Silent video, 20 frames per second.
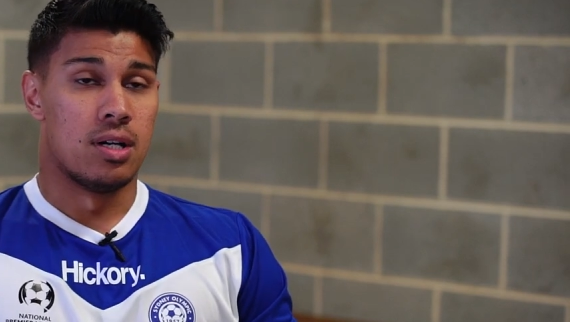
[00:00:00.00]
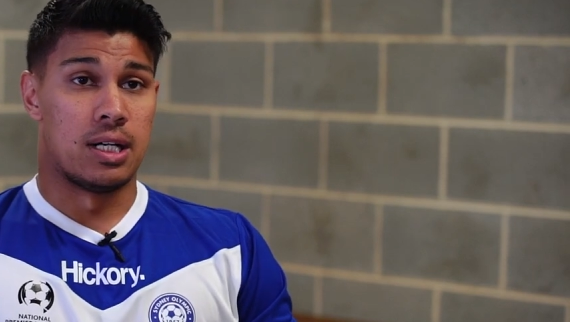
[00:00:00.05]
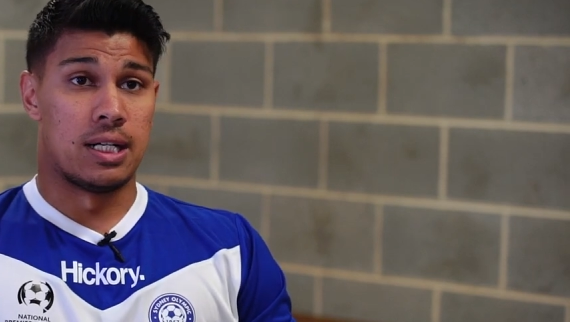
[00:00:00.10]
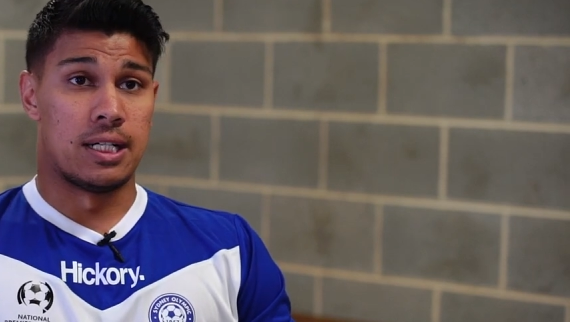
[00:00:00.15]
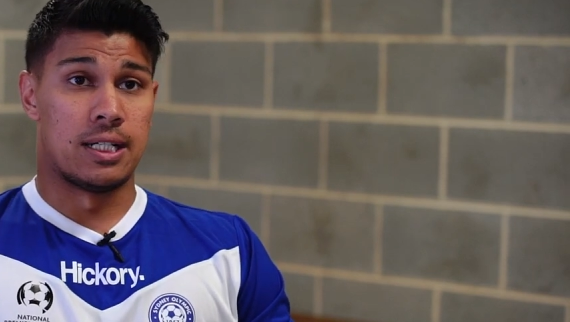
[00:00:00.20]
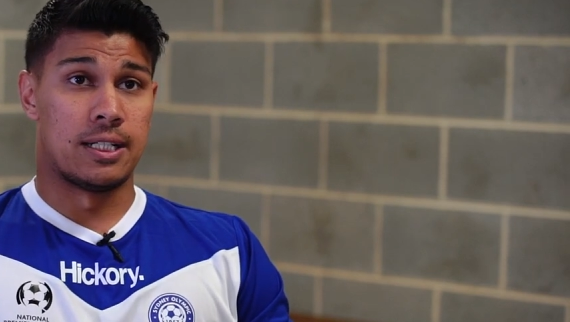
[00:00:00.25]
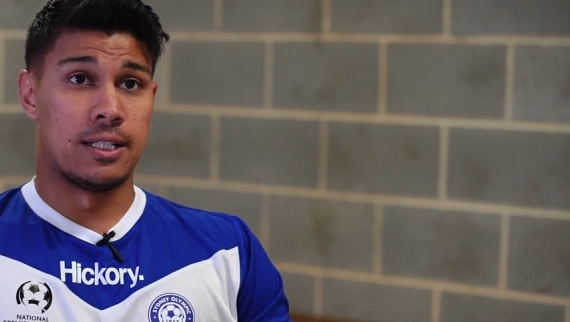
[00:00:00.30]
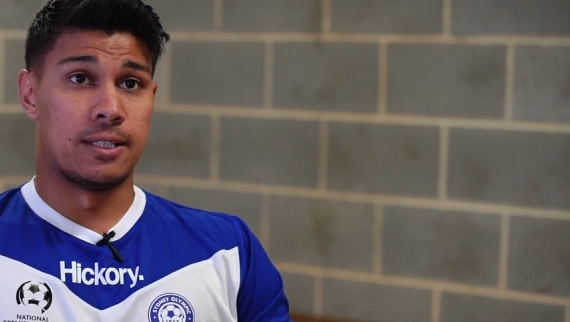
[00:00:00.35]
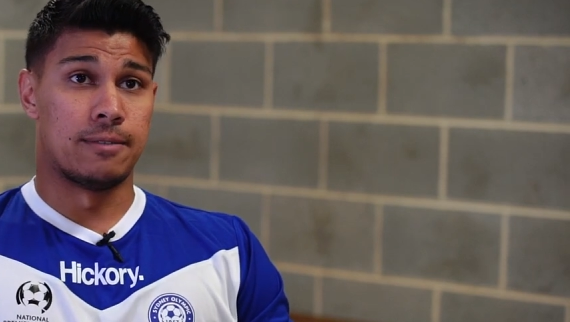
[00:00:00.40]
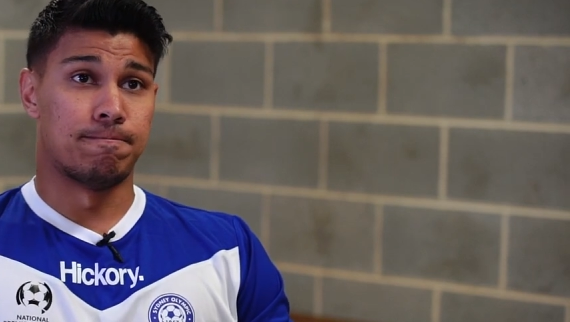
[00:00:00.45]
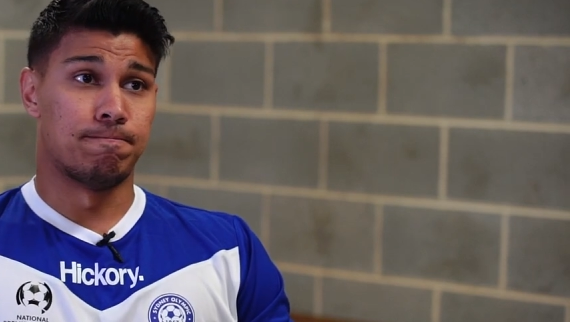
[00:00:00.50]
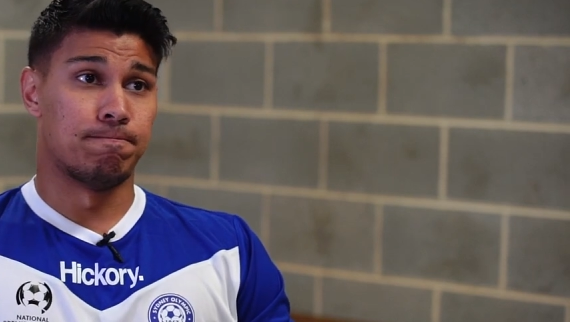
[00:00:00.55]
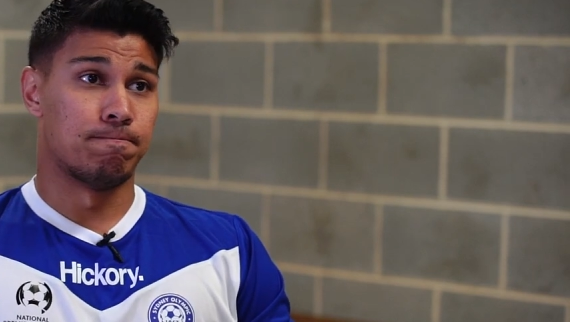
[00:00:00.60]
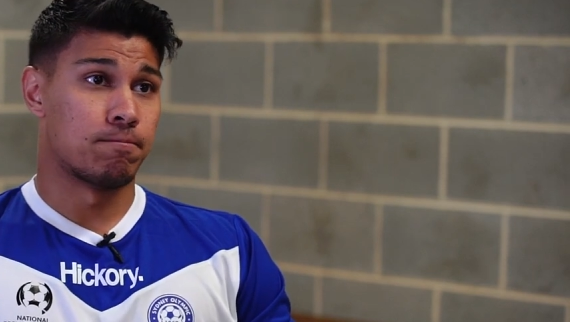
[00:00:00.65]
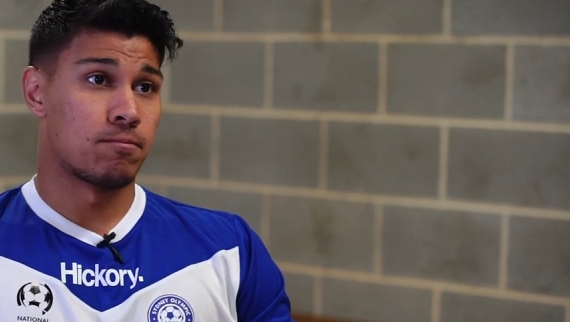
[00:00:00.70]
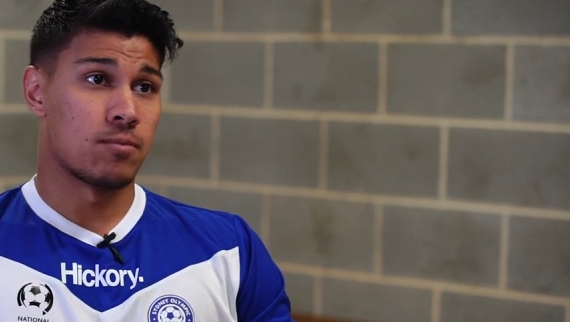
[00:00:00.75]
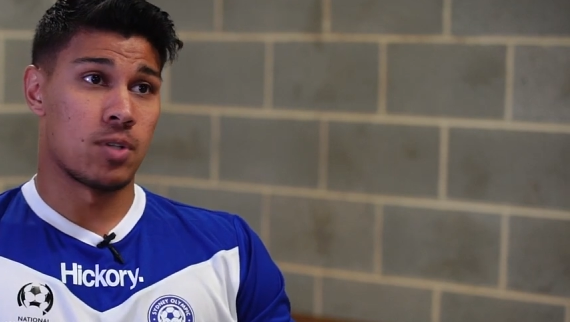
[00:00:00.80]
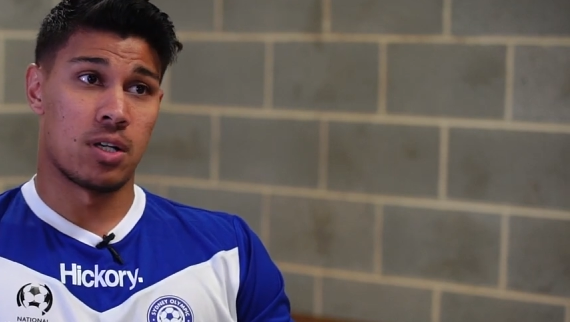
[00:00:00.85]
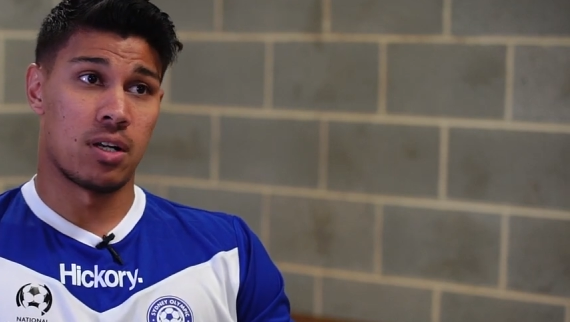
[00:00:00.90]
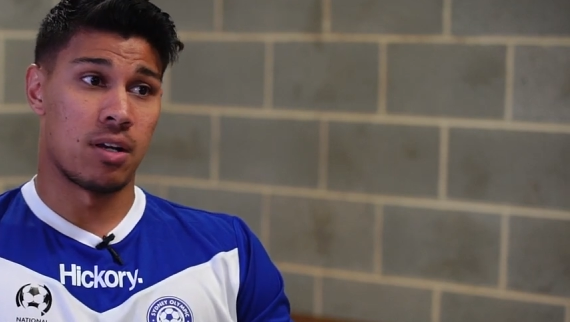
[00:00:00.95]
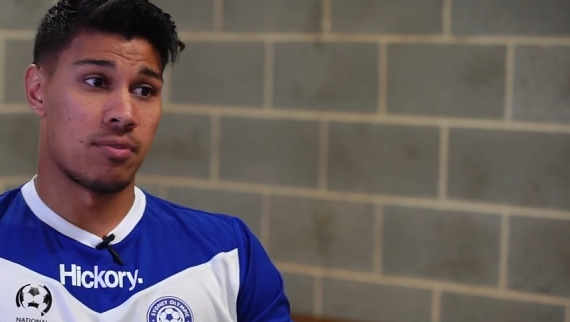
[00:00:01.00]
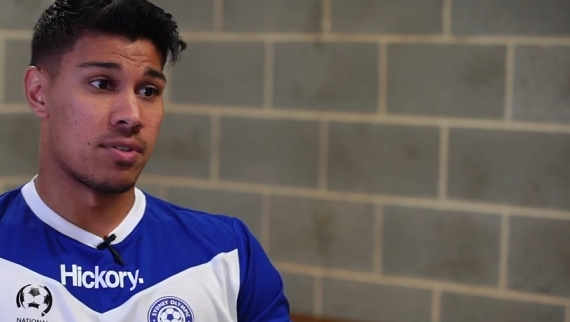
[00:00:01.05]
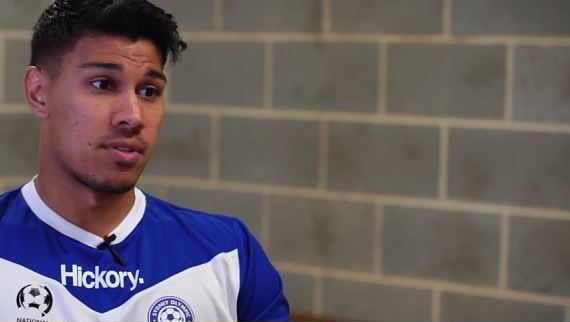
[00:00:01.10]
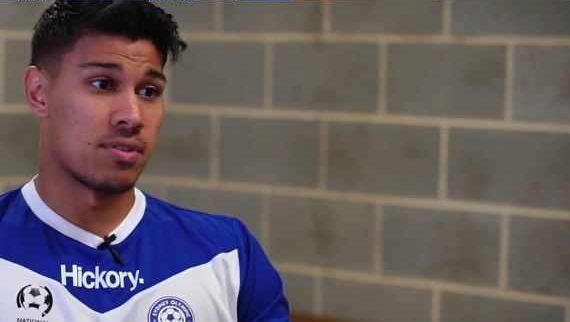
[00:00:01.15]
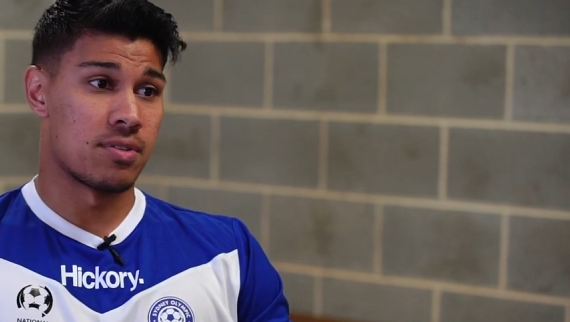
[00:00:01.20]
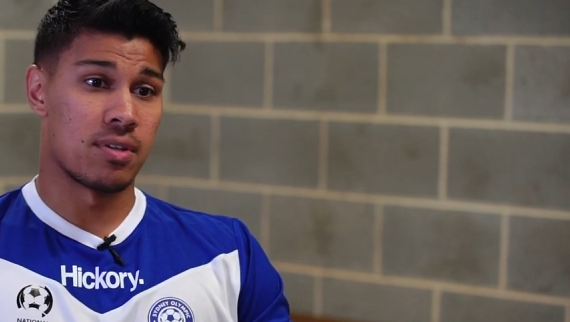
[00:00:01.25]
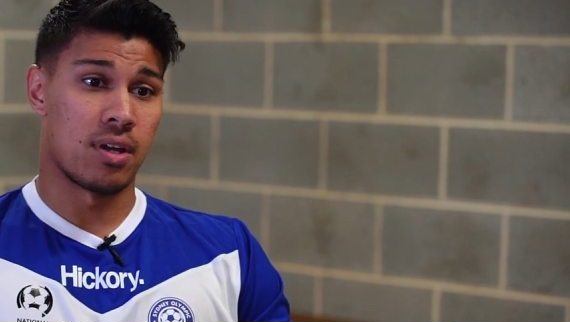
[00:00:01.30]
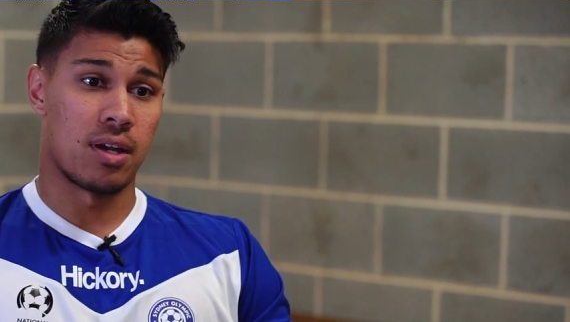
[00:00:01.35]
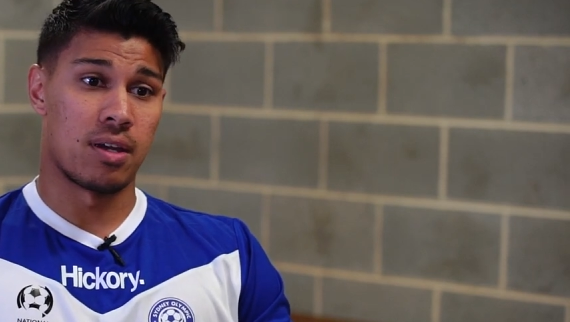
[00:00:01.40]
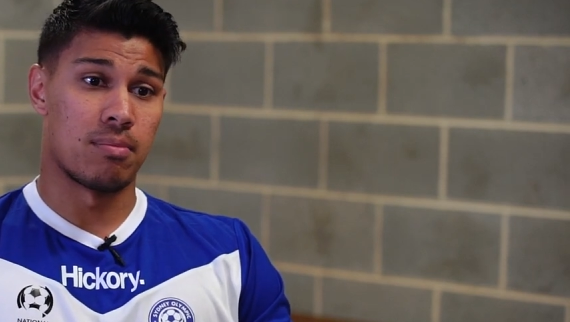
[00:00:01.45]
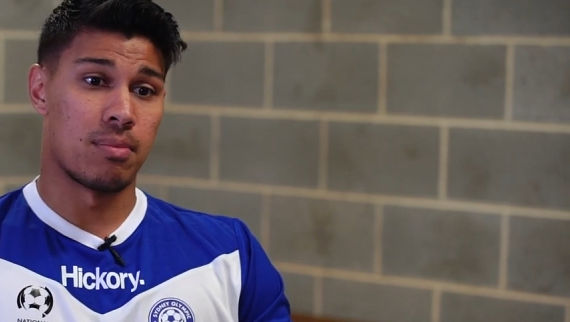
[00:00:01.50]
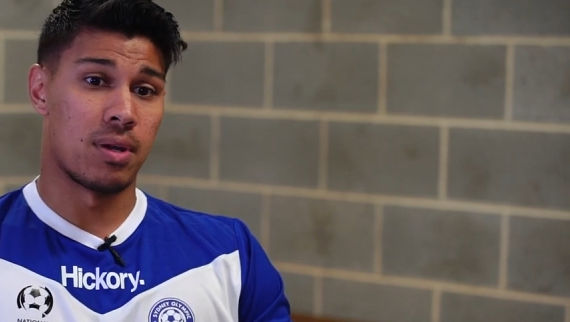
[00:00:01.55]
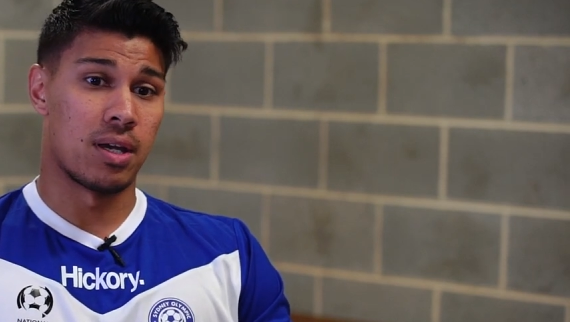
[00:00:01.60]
Um, I'd have to say